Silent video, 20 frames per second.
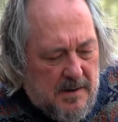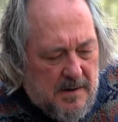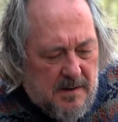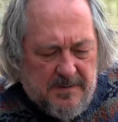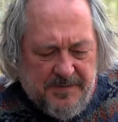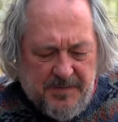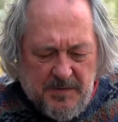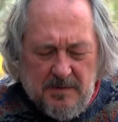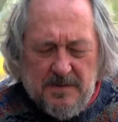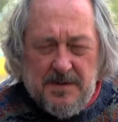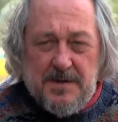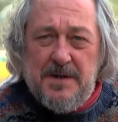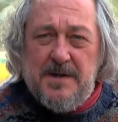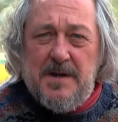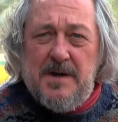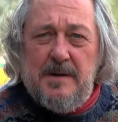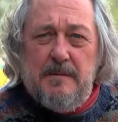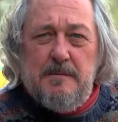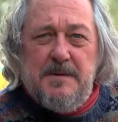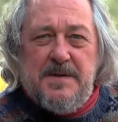I thought
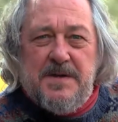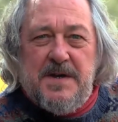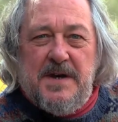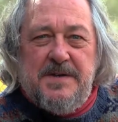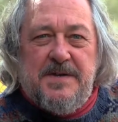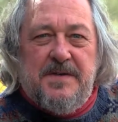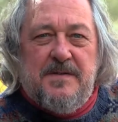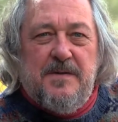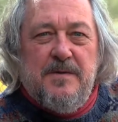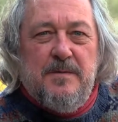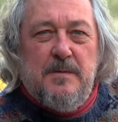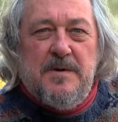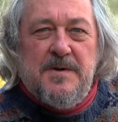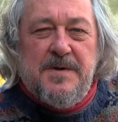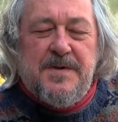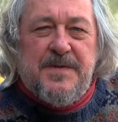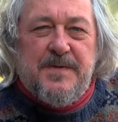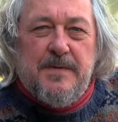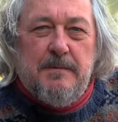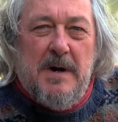today we'd taste two
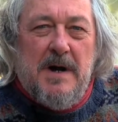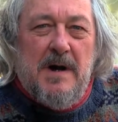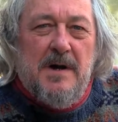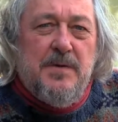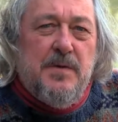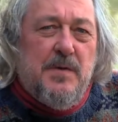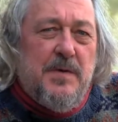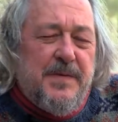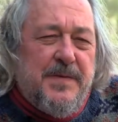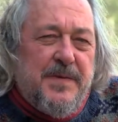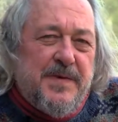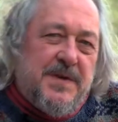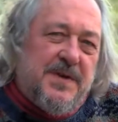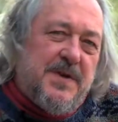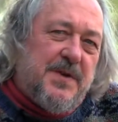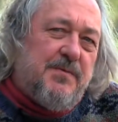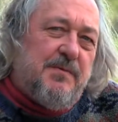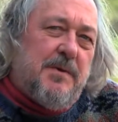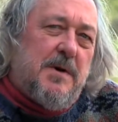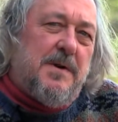wines from Hahndorf,
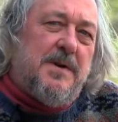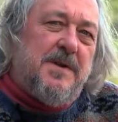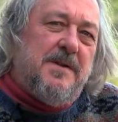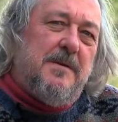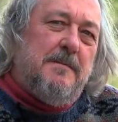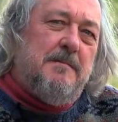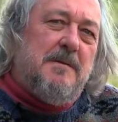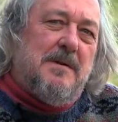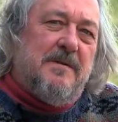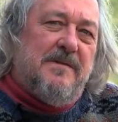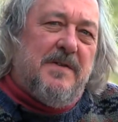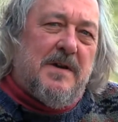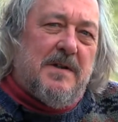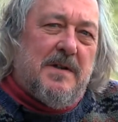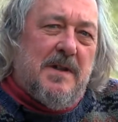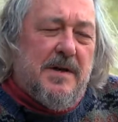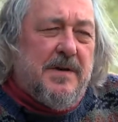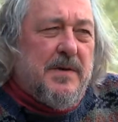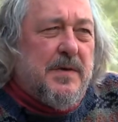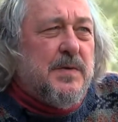which is right in the middle of the
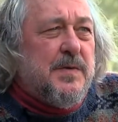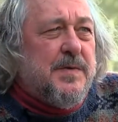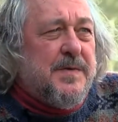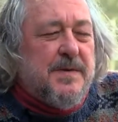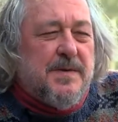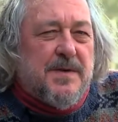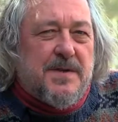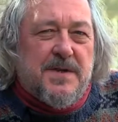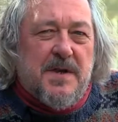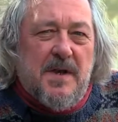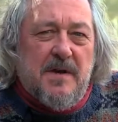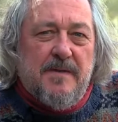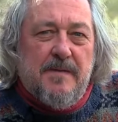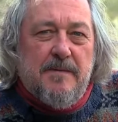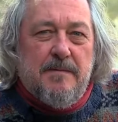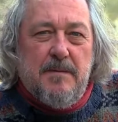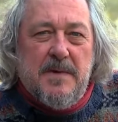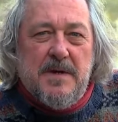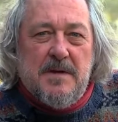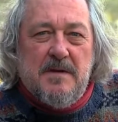Adelaide Hills in the
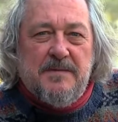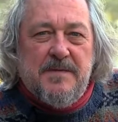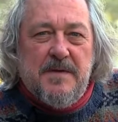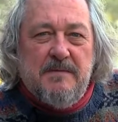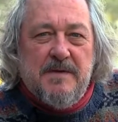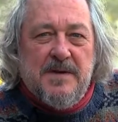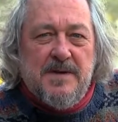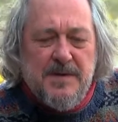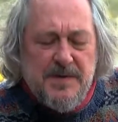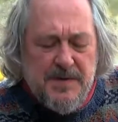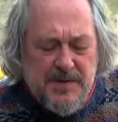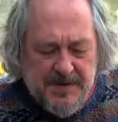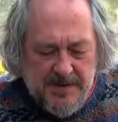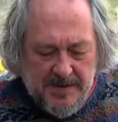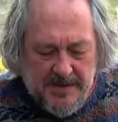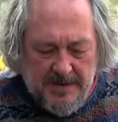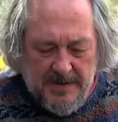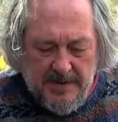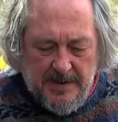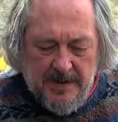South Mount Lofty
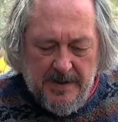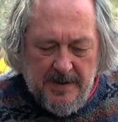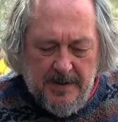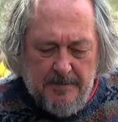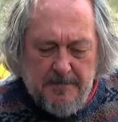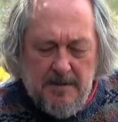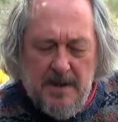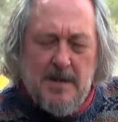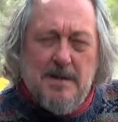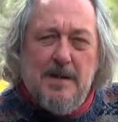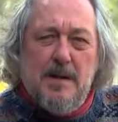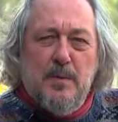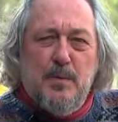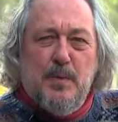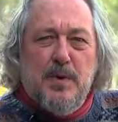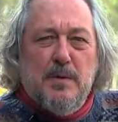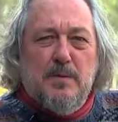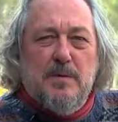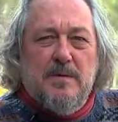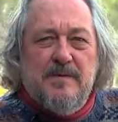Ranges.
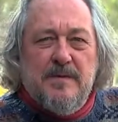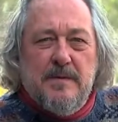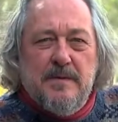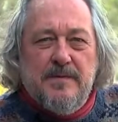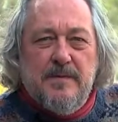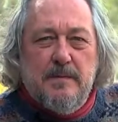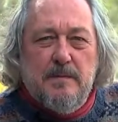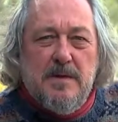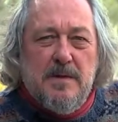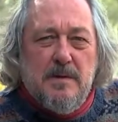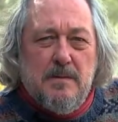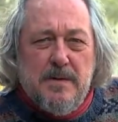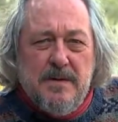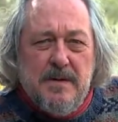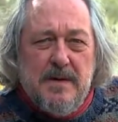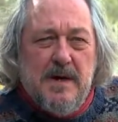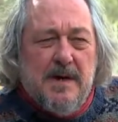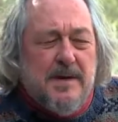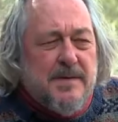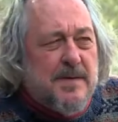Adelaide people are very familiar
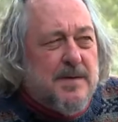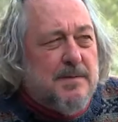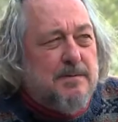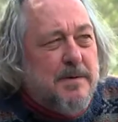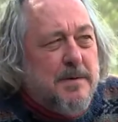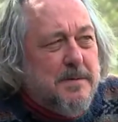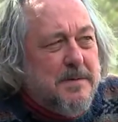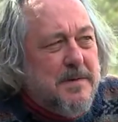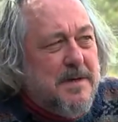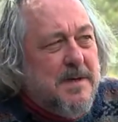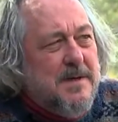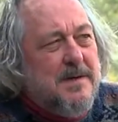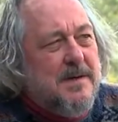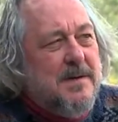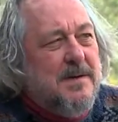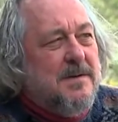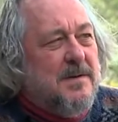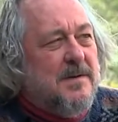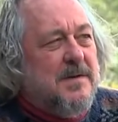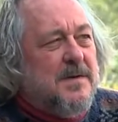with it, others probably
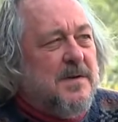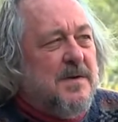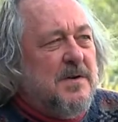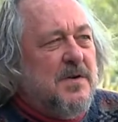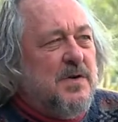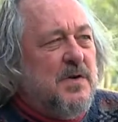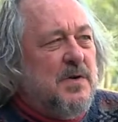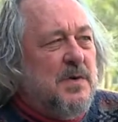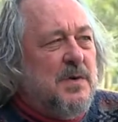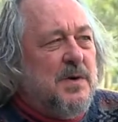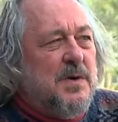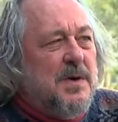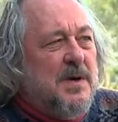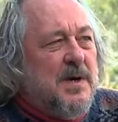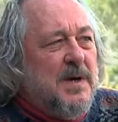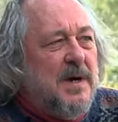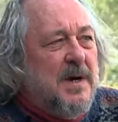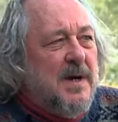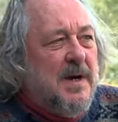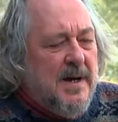not so sure.
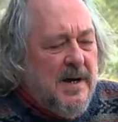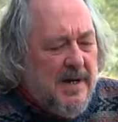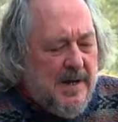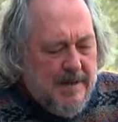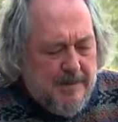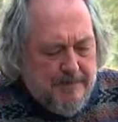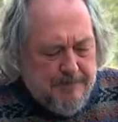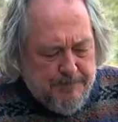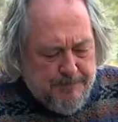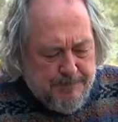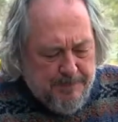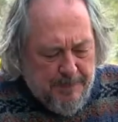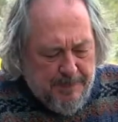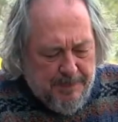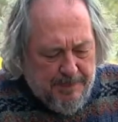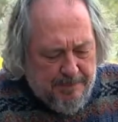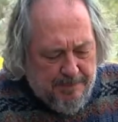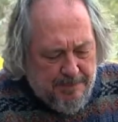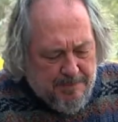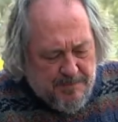
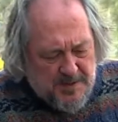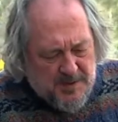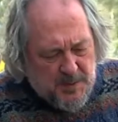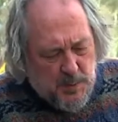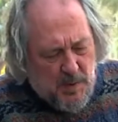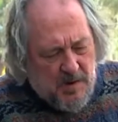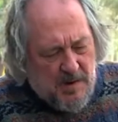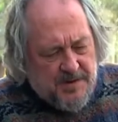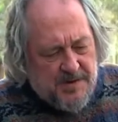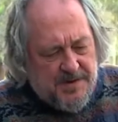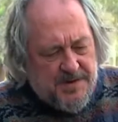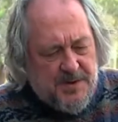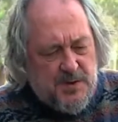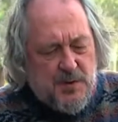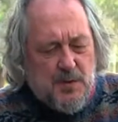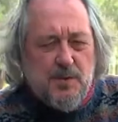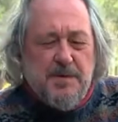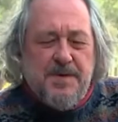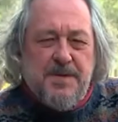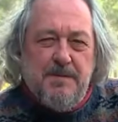This wine is
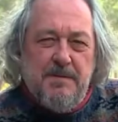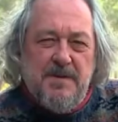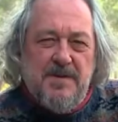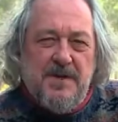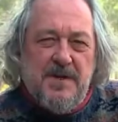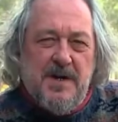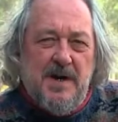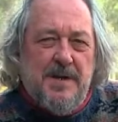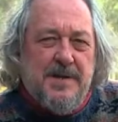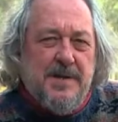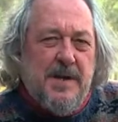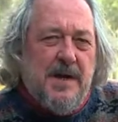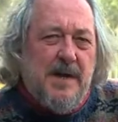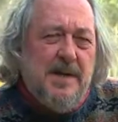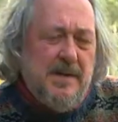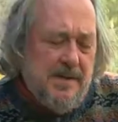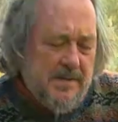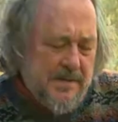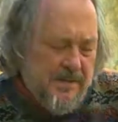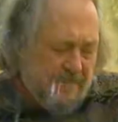Shaw & Smith
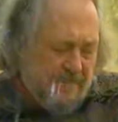Chardonnay, a